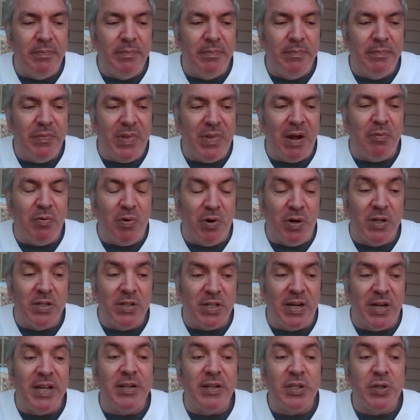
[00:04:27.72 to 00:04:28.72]
that weren't
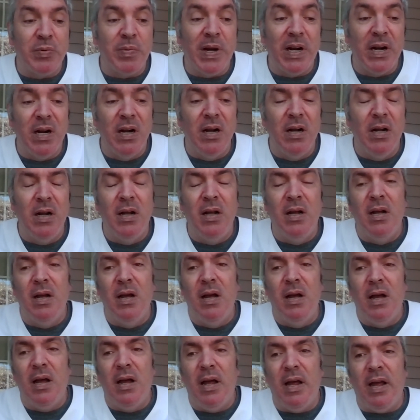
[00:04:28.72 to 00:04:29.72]
done elsewhere,
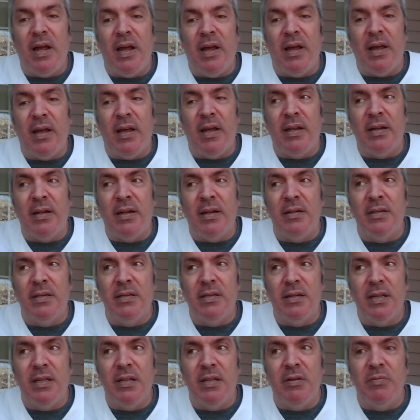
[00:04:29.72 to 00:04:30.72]
and
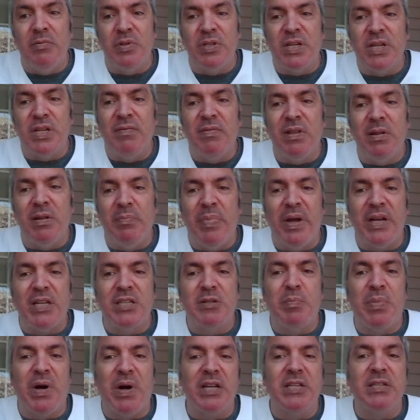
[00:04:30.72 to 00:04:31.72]
he was given the
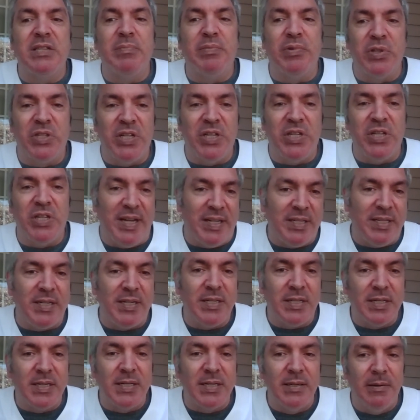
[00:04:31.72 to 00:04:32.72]
best possible
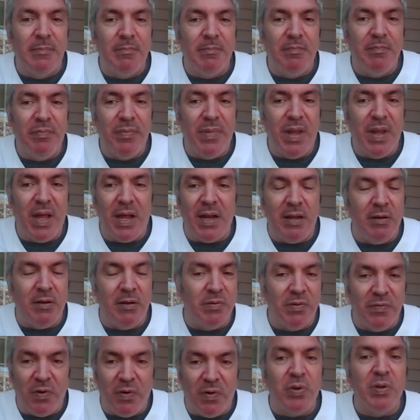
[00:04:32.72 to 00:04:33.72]
chances. And he
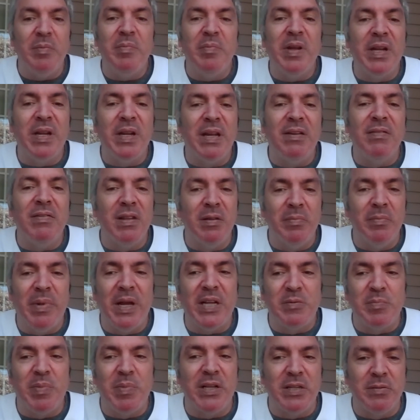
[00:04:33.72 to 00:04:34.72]
would have only been given the
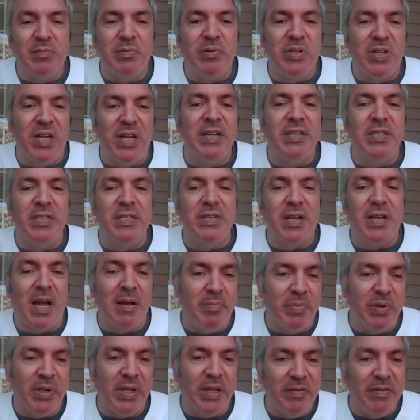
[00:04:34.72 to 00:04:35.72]
best possible chances,
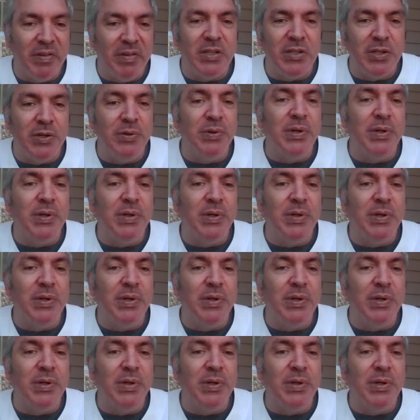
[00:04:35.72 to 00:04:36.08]
I believe, at Duke.